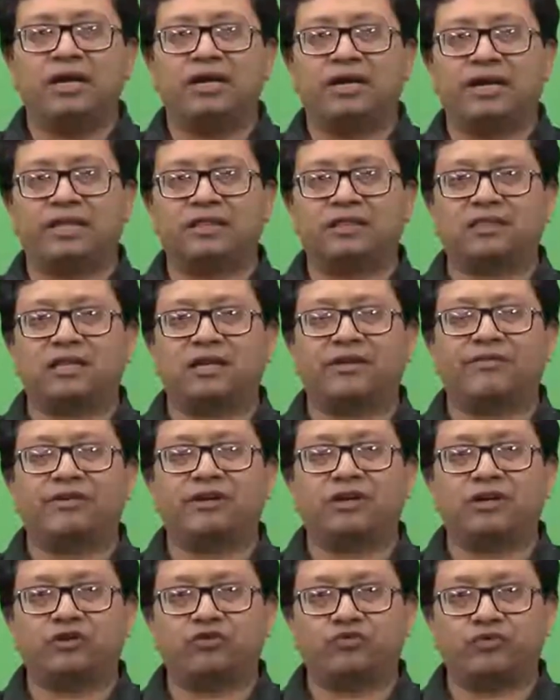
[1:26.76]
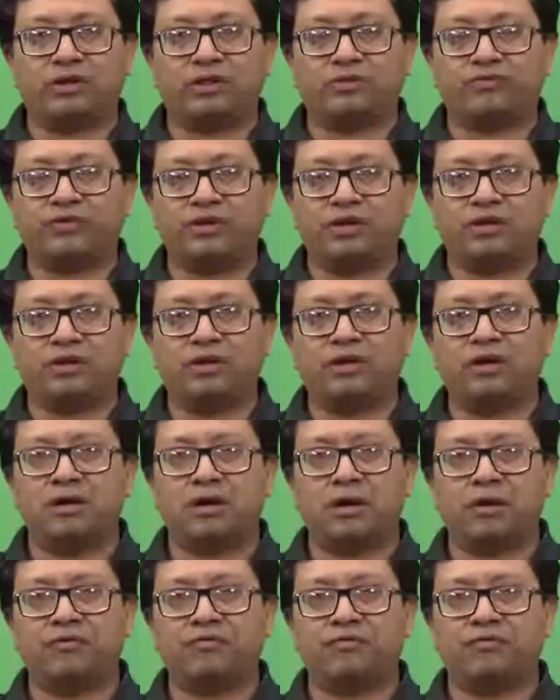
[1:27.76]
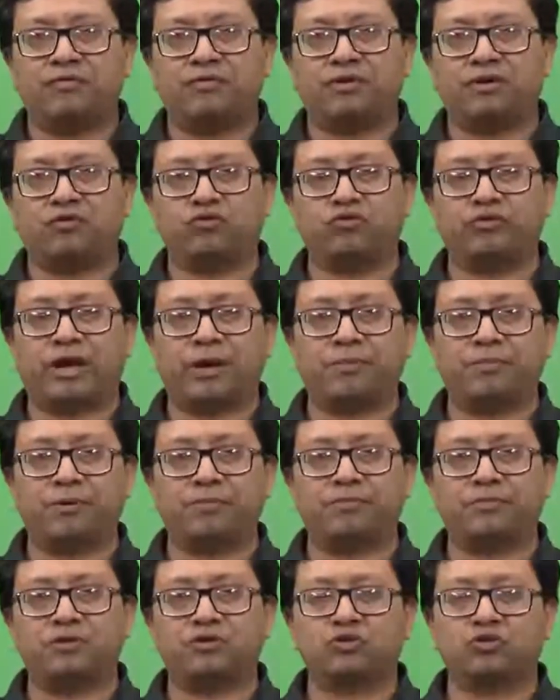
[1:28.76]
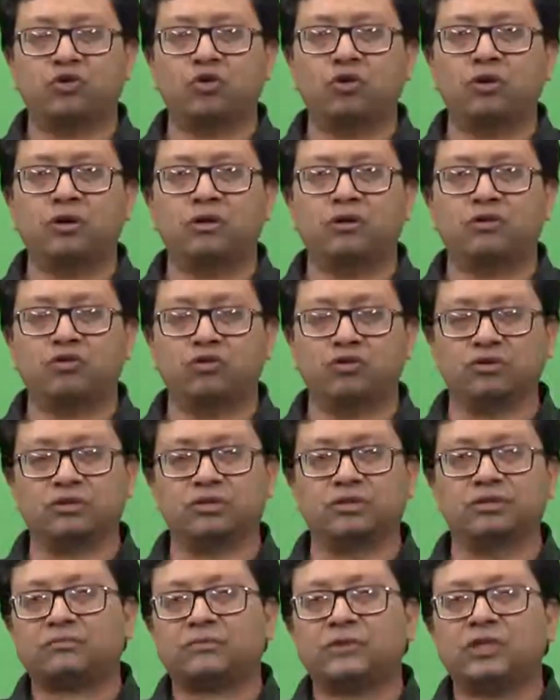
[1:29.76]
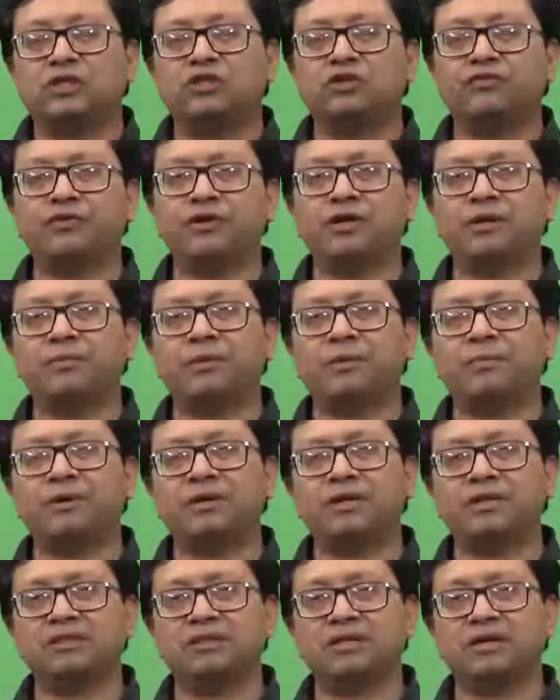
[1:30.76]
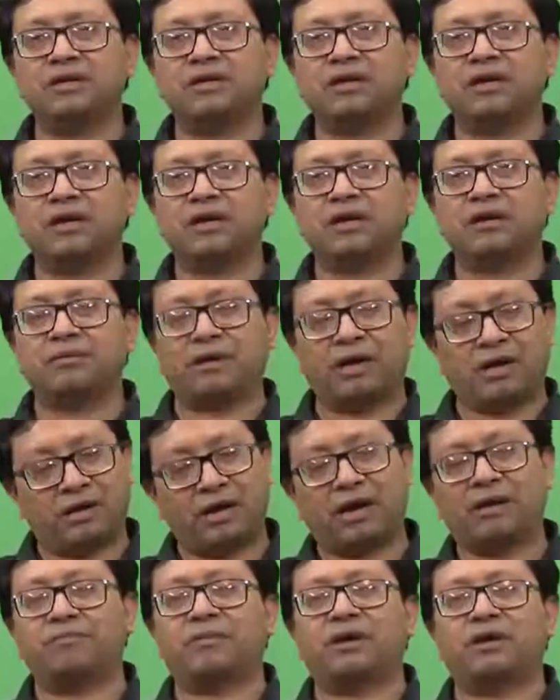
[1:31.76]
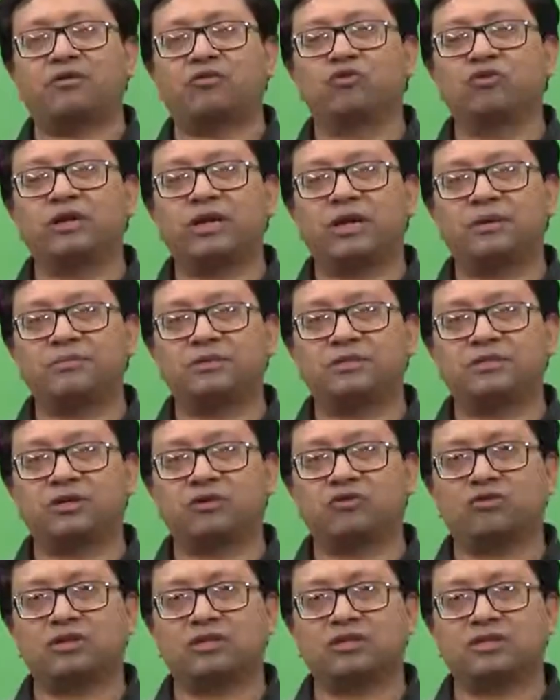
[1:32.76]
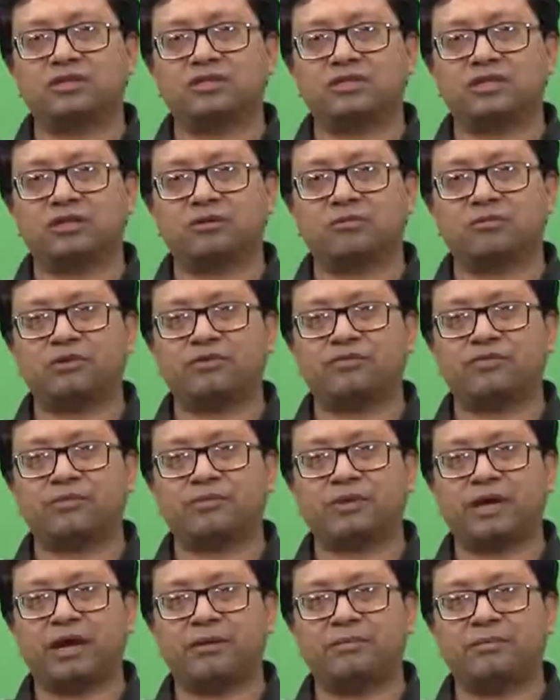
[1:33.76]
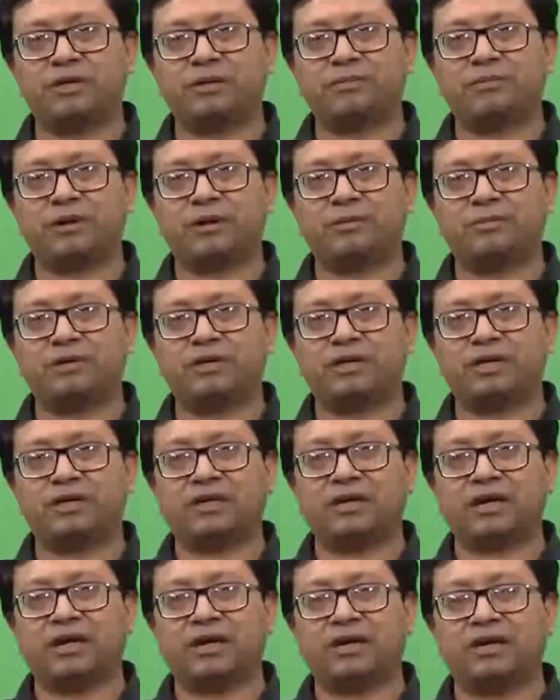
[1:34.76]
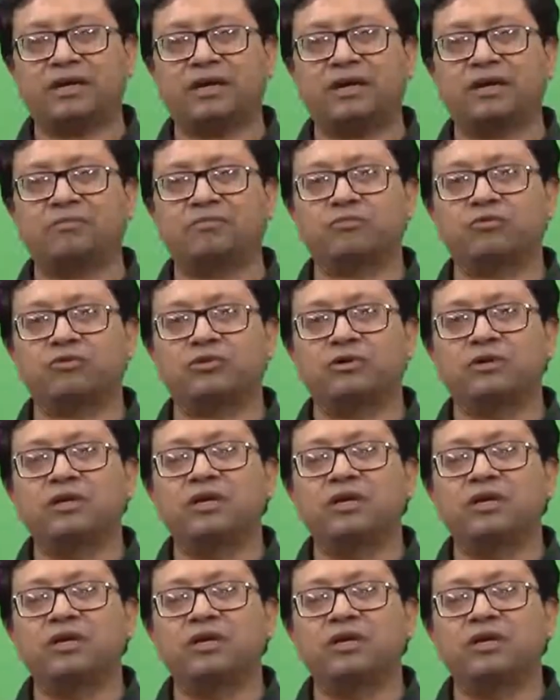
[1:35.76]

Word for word: tenth, eleventh and twelfth week to wrap up this whole course. So, if you remember in the uh, and, and my good name is Raghunandan Sengupta from the I M E department at I I T Kanpur.